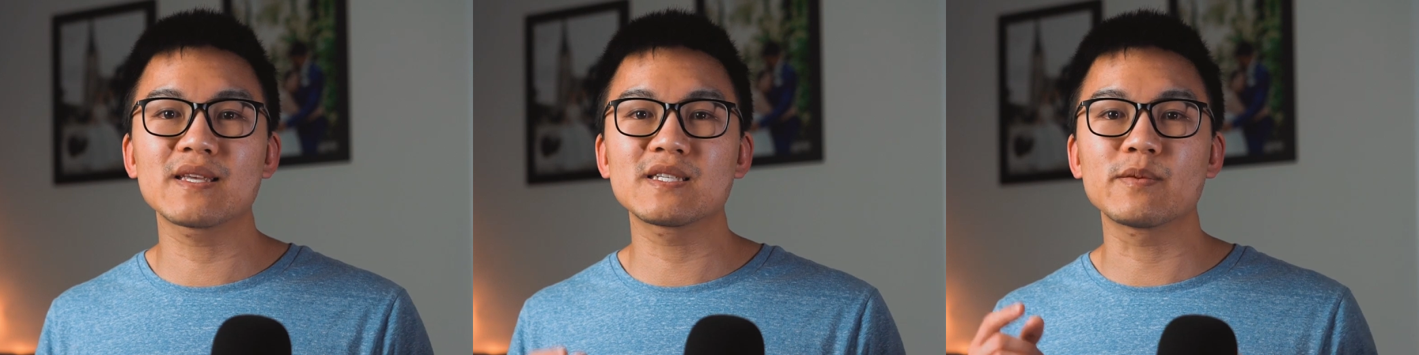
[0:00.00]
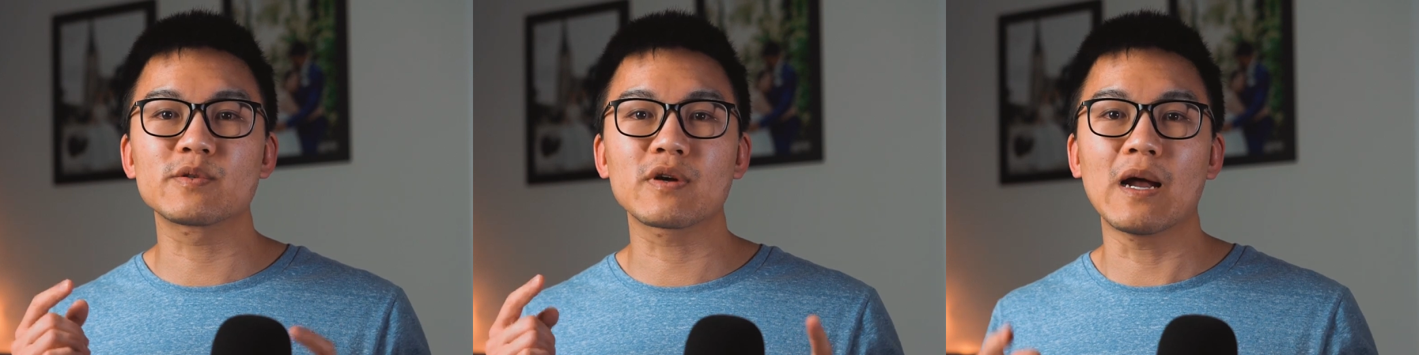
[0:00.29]
the
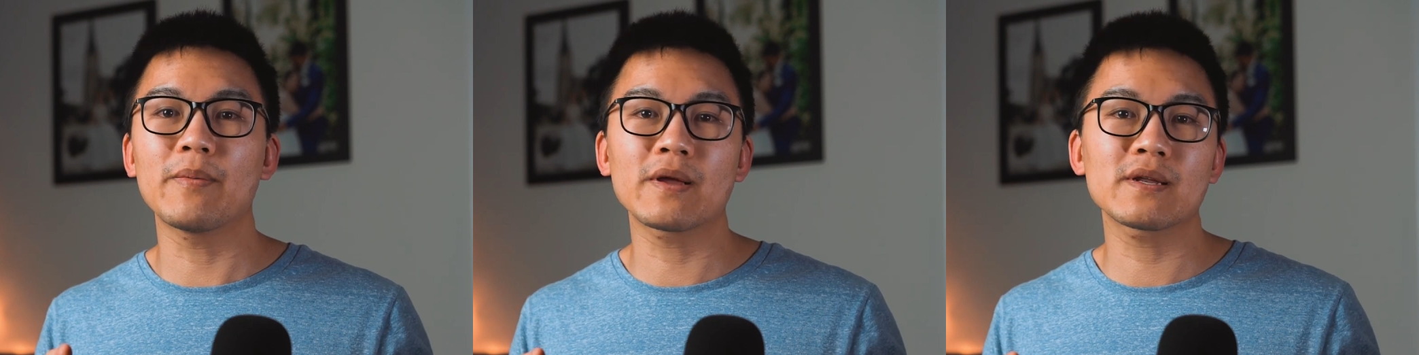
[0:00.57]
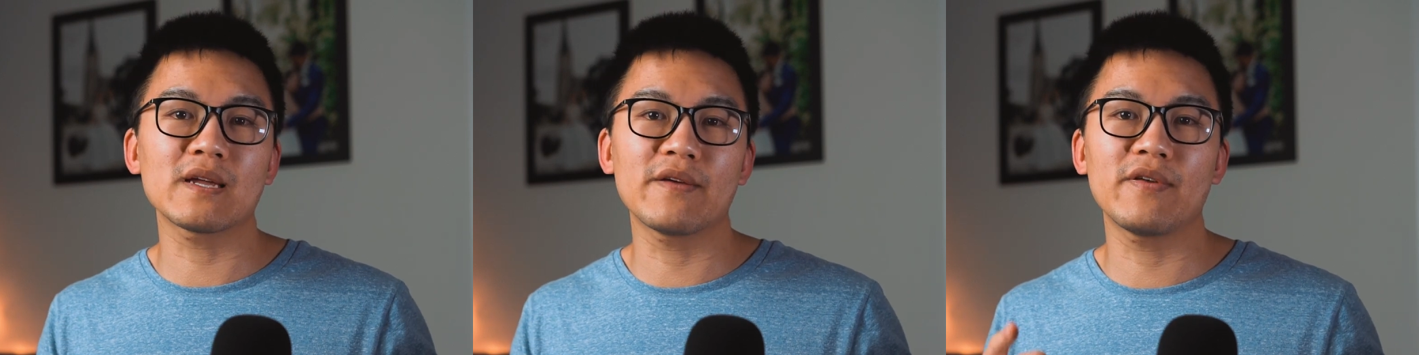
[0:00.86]
subscribe
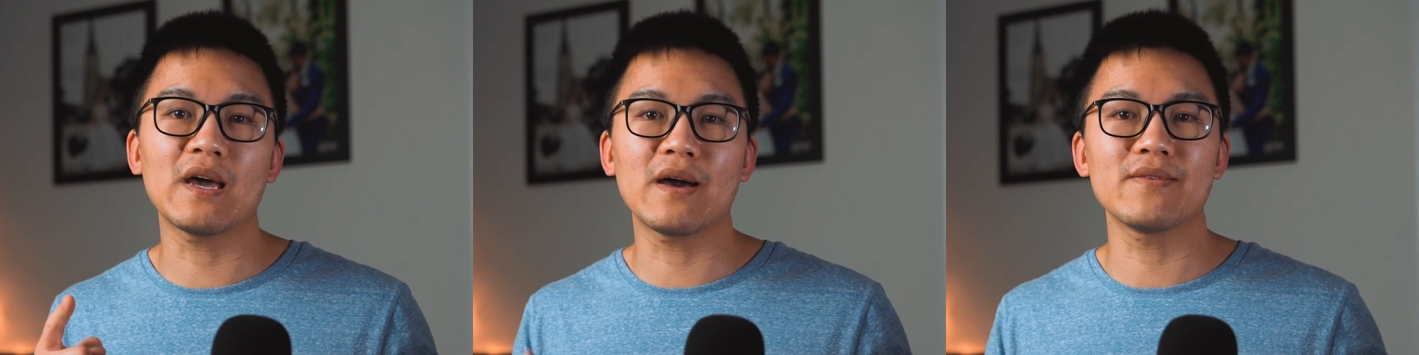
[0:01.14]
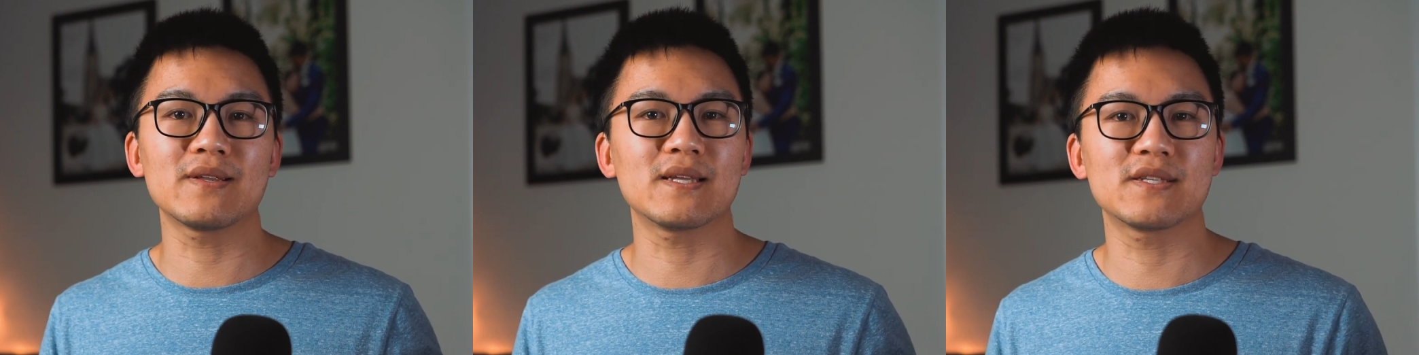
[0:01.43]
button if you
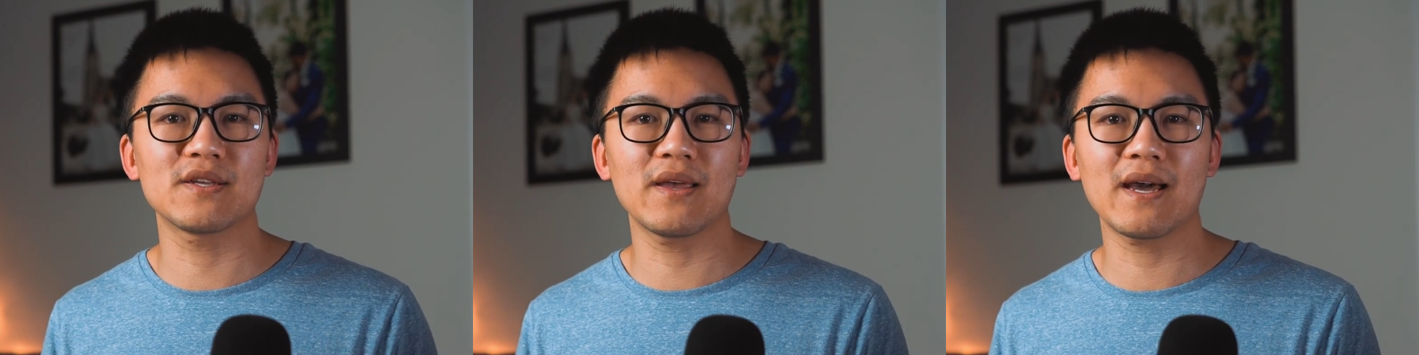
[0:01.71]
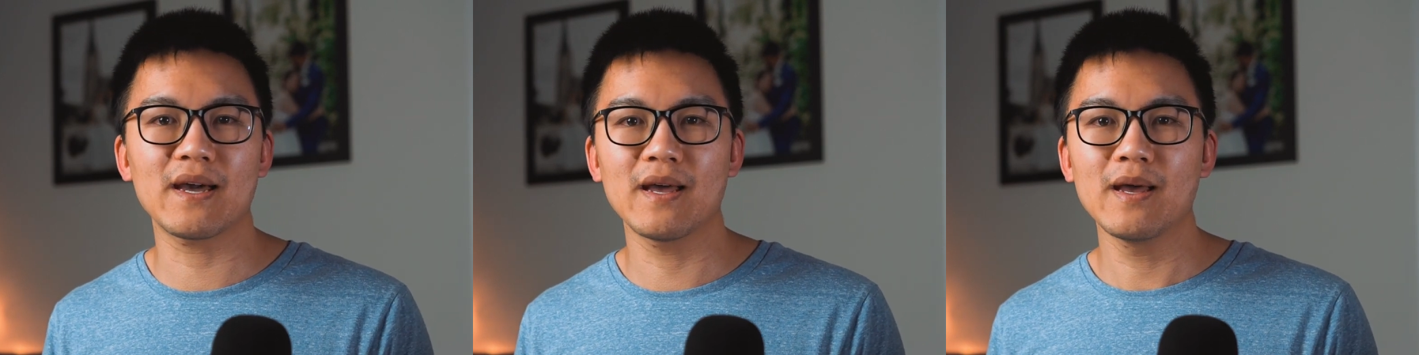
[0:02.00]
haven't done so
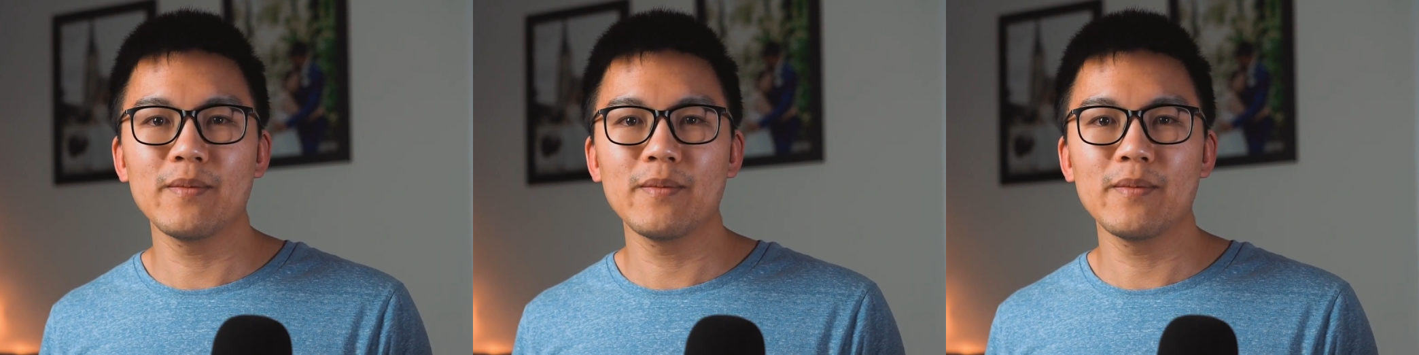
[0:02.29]
yet,